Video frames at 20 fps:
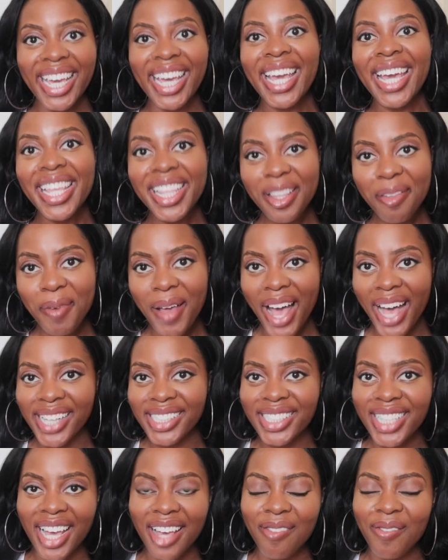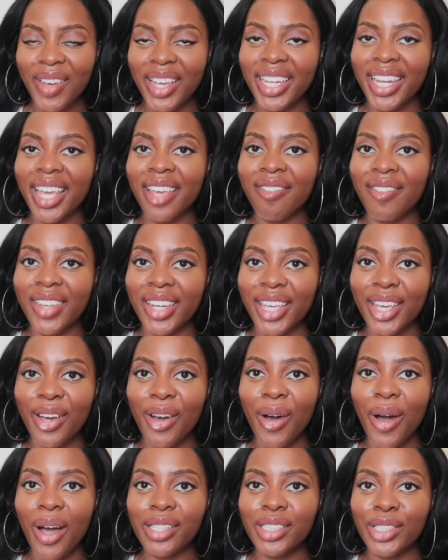in the past, I've made a
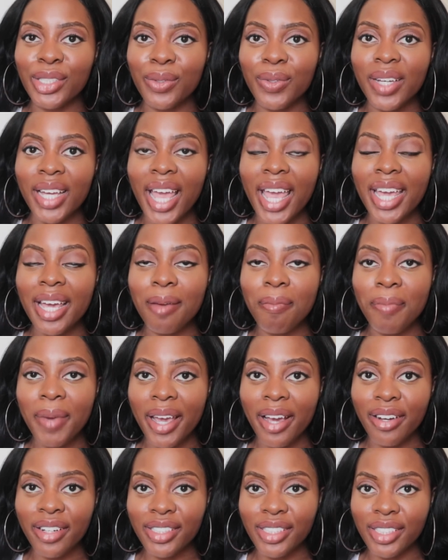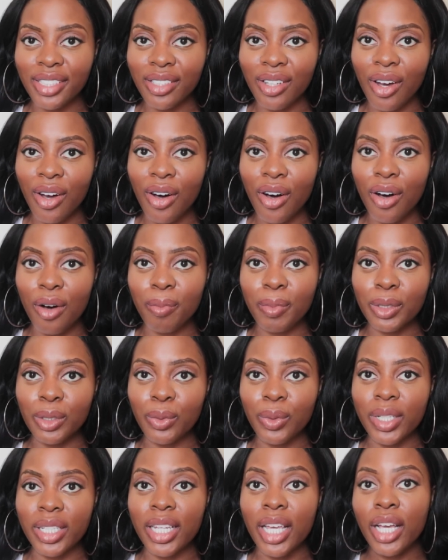video doing a comparison haul
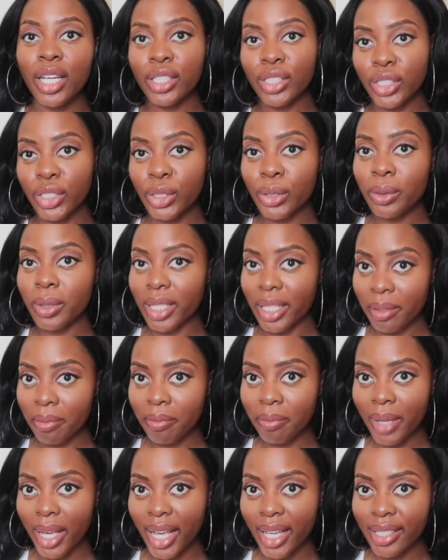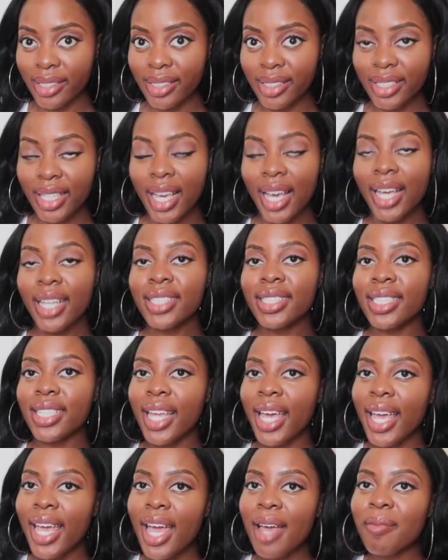between two lip masks.
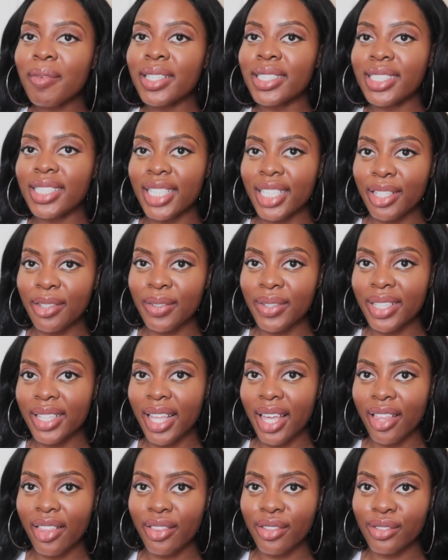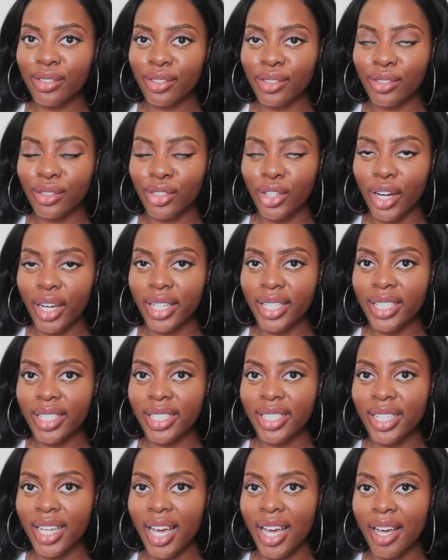Today, I'm continuing that
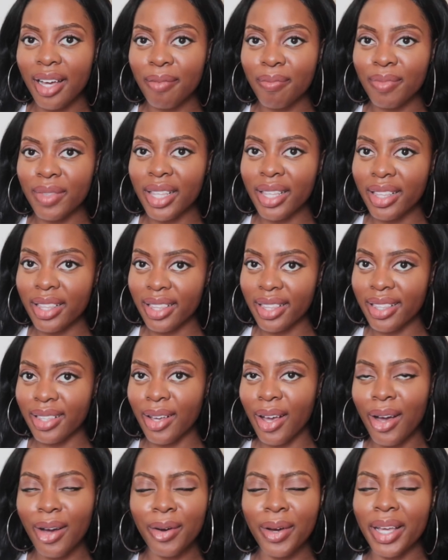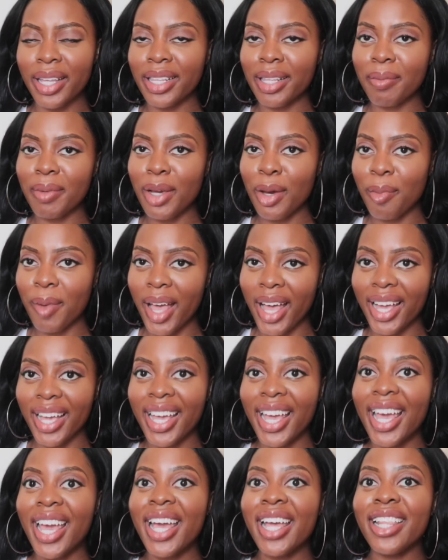trend. Okay, let me go
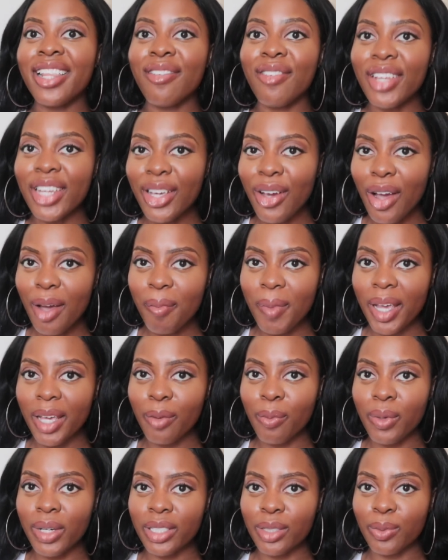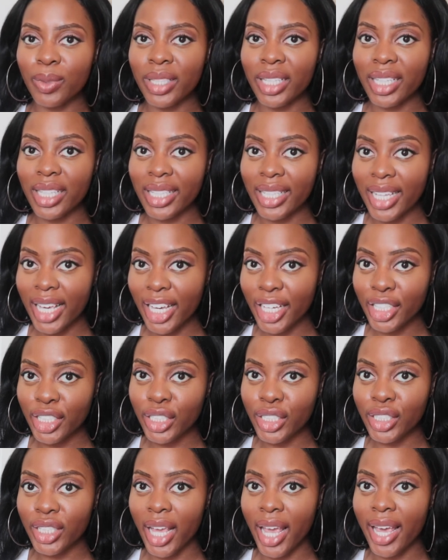back. The video I made was with
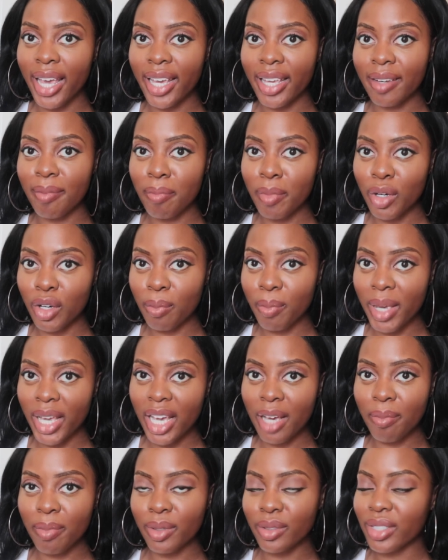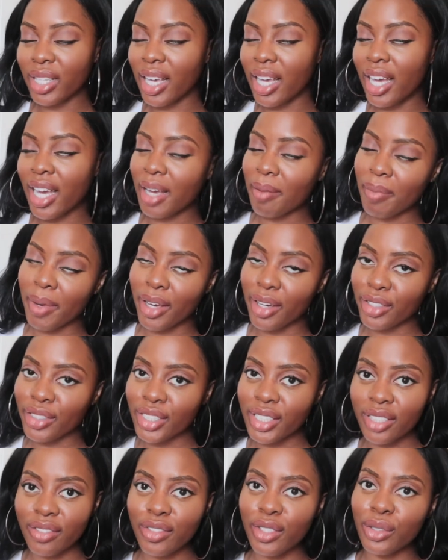Laneige and Milk Makeup. It was like a
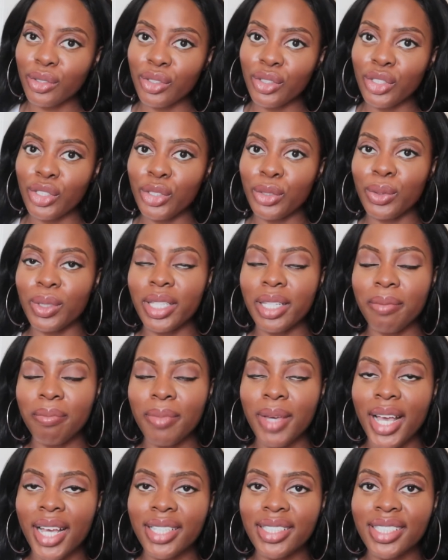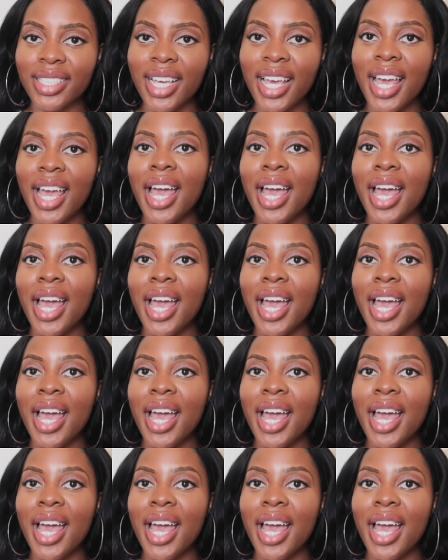comparison of those two lip masks.